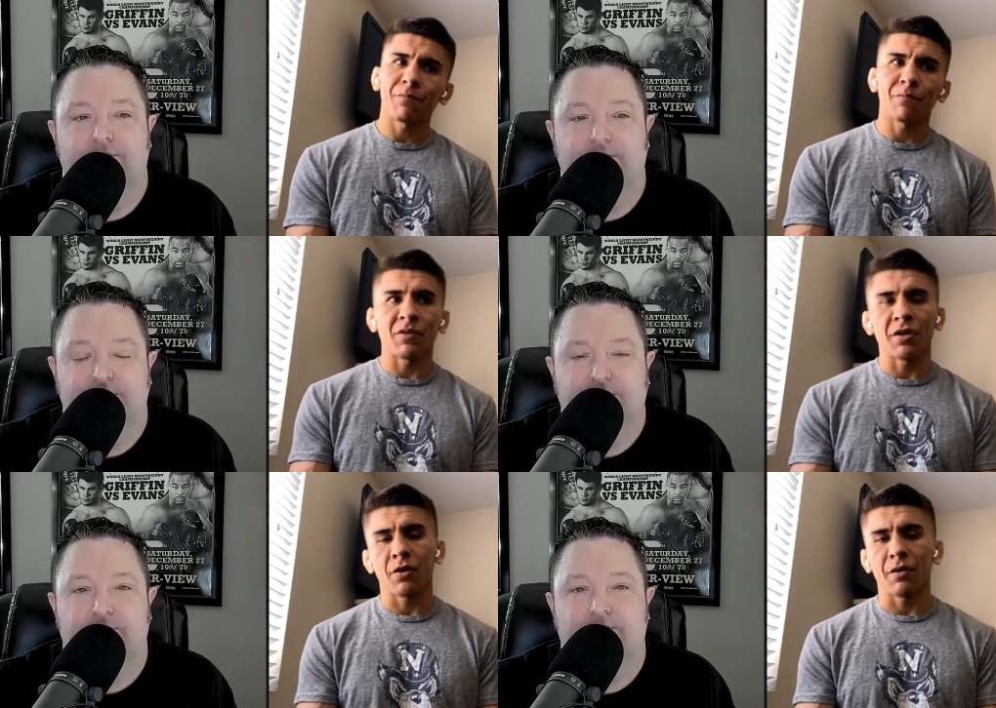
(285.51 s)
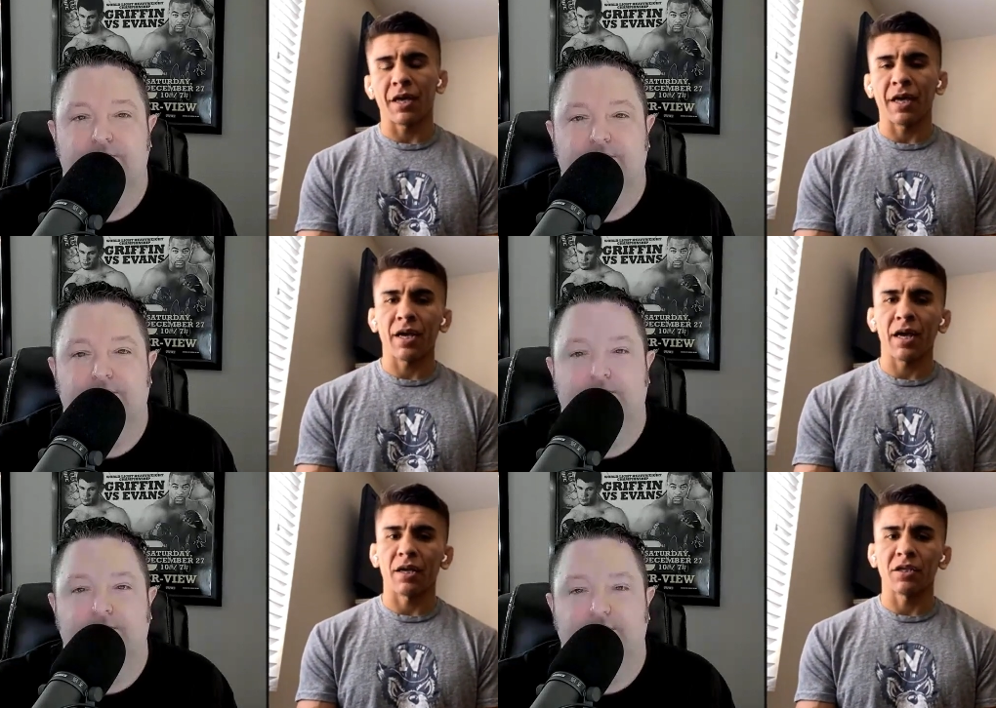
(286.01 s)
Speaker 1: You know, it,
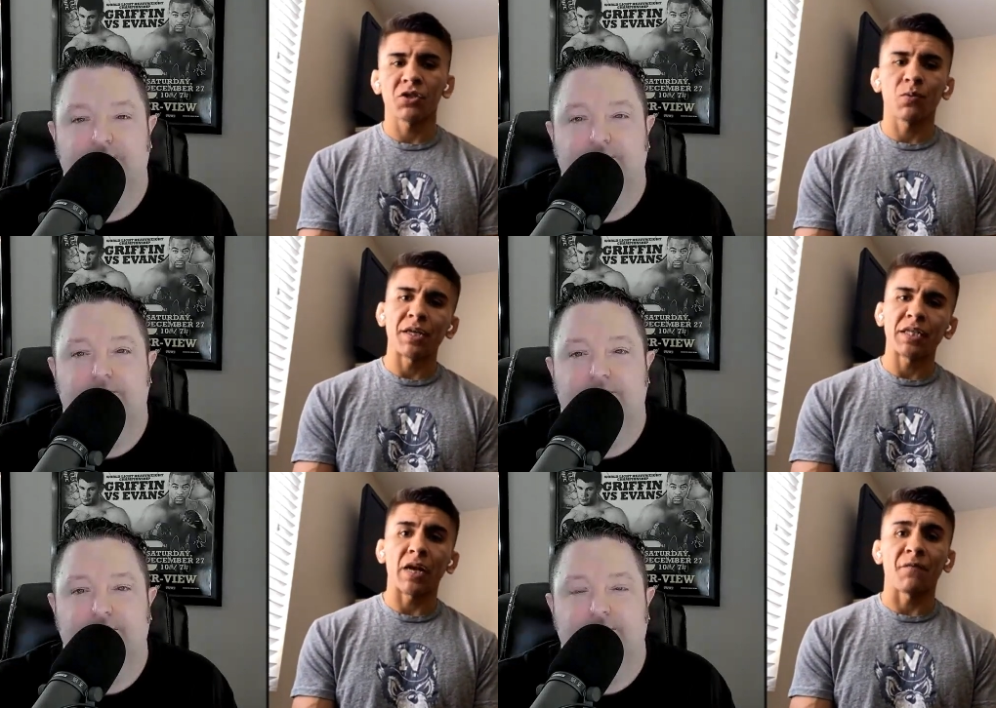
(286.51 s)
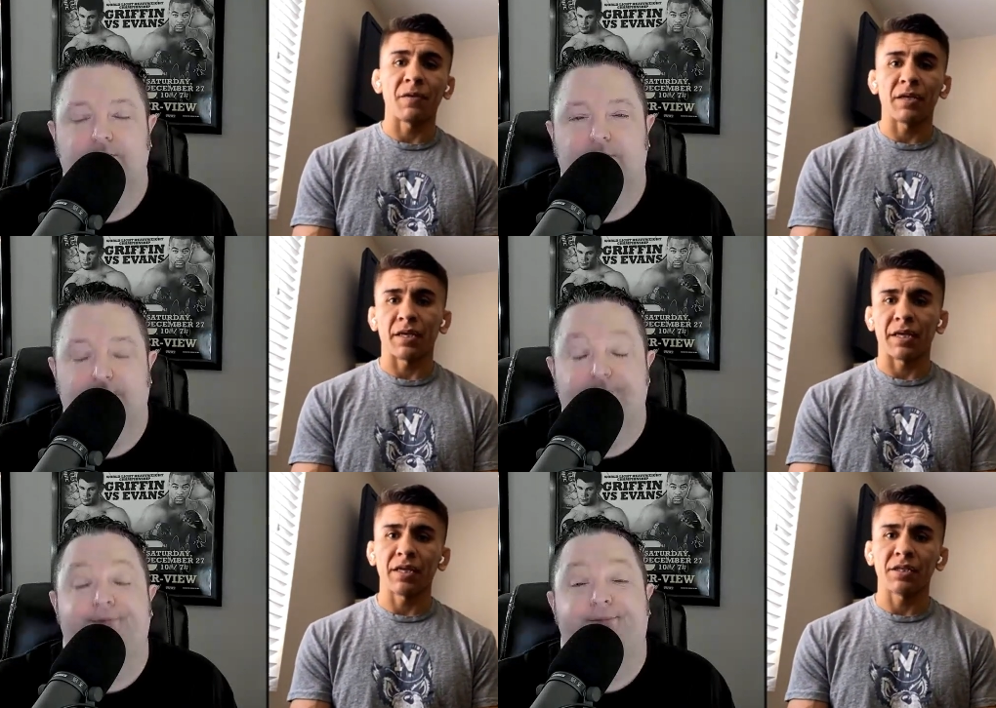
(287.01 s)
it kind of sways out of
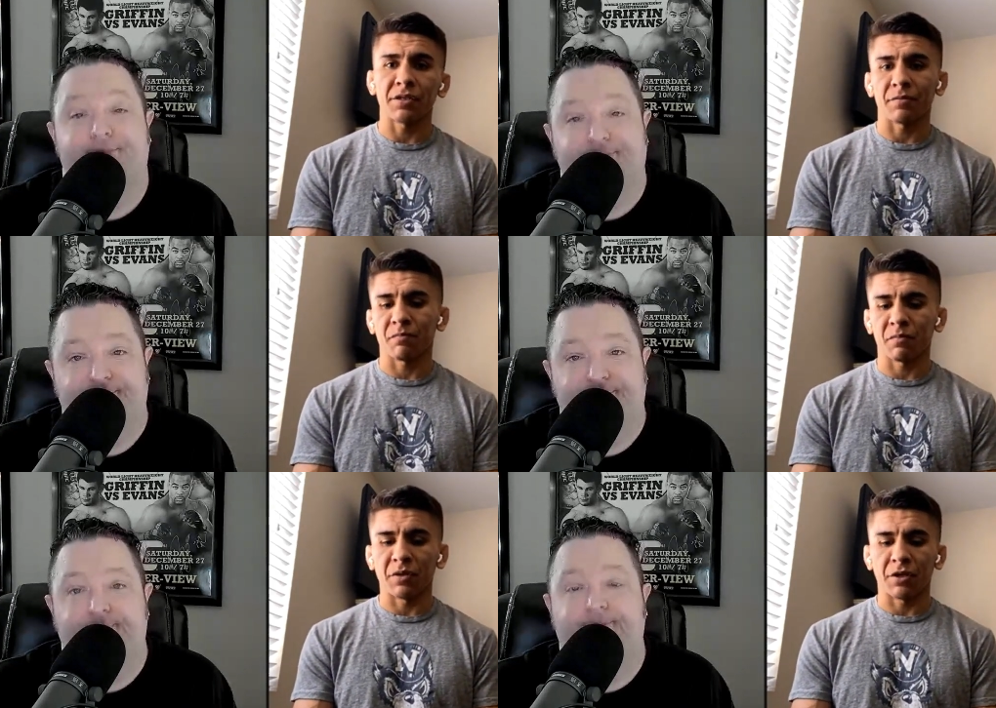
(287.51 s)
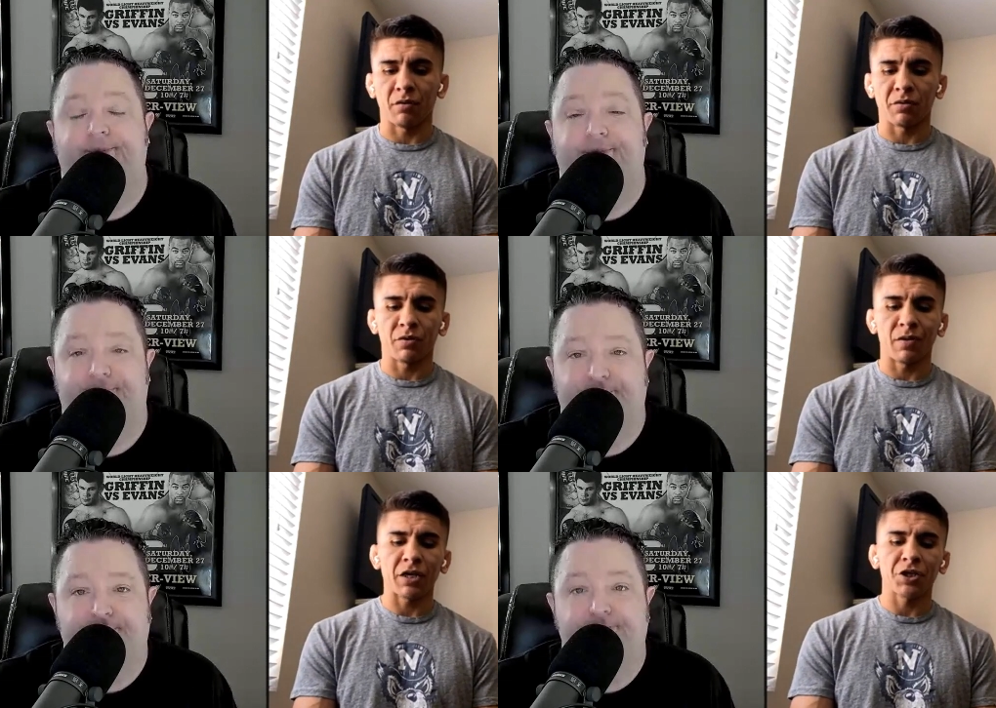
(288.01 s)
his you know
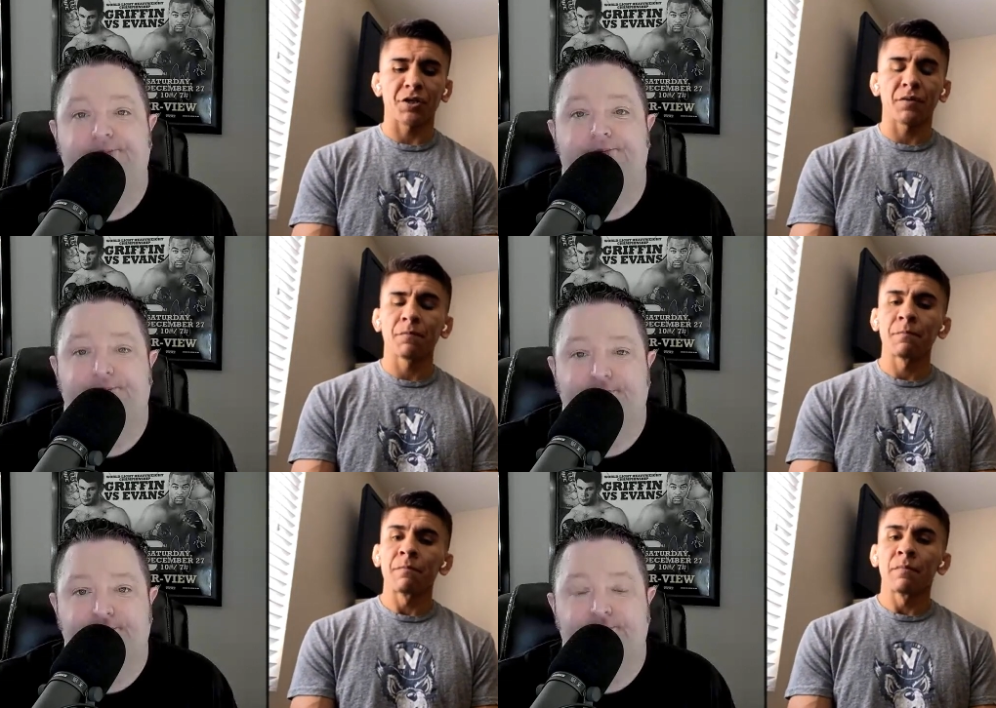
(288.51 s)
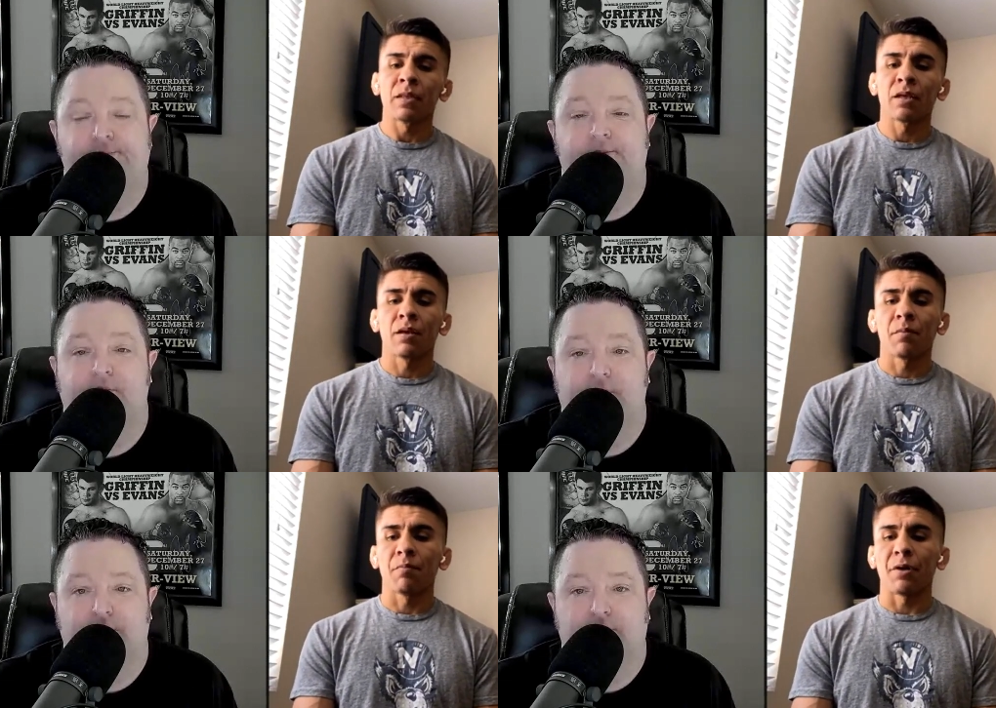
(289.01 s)
direction
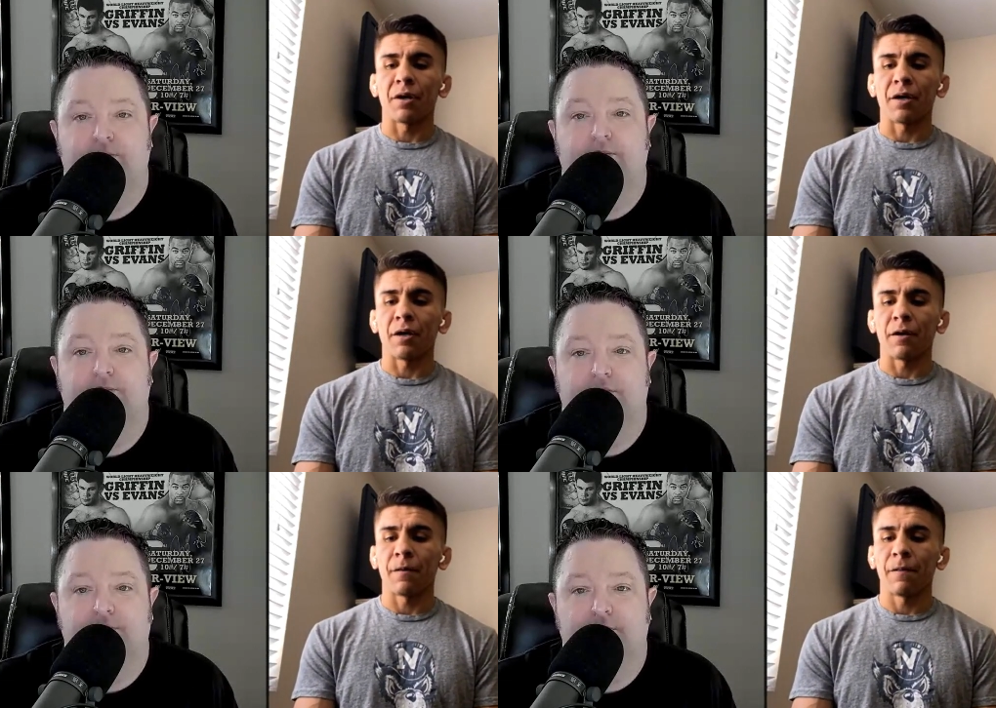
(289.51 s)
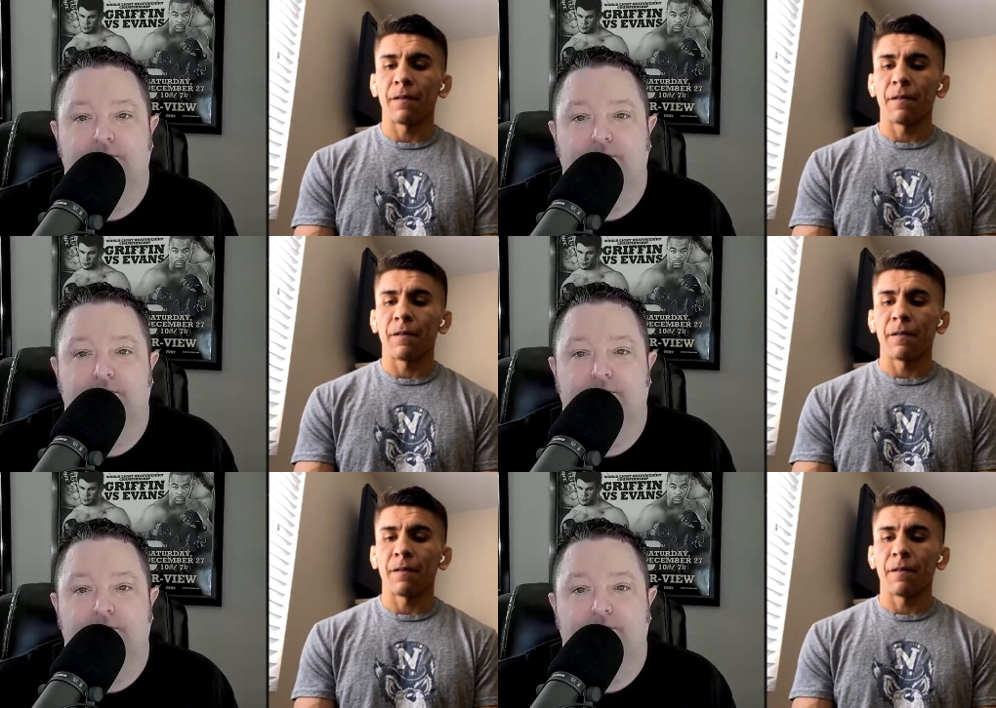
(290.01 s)
but uh,